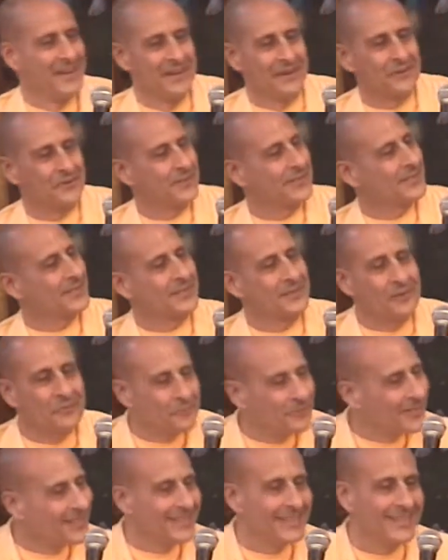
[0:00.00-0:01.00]
Krishna
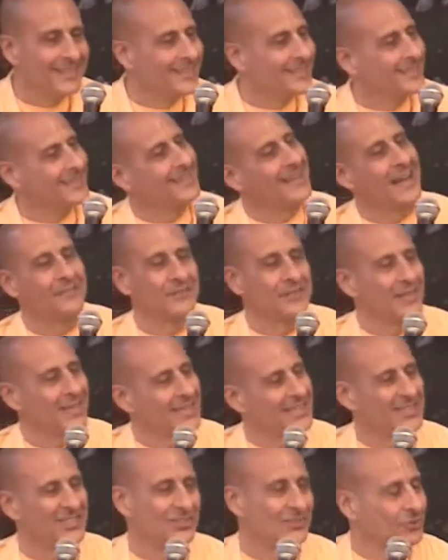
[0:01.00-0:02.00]
really didn't have
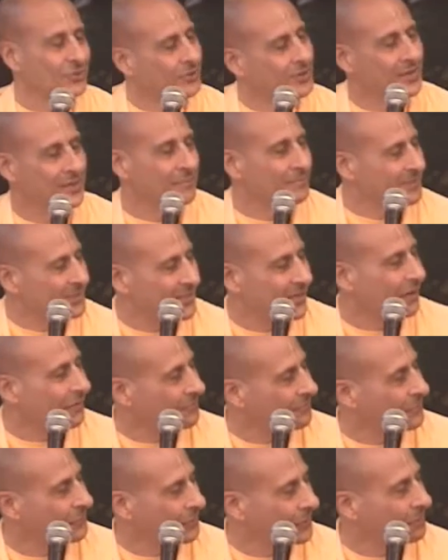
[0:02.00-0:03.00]
to exert
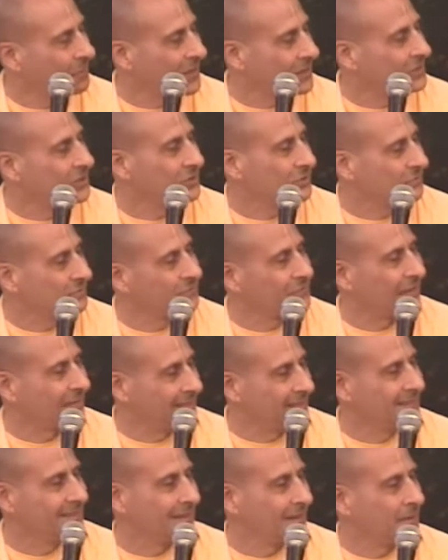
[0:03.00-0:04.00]
himself very much to
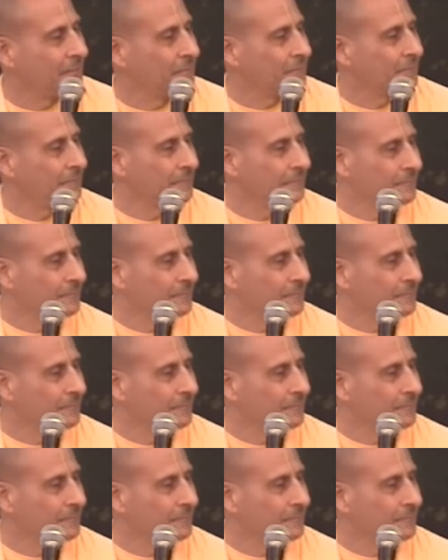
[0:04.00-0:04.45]
fight them.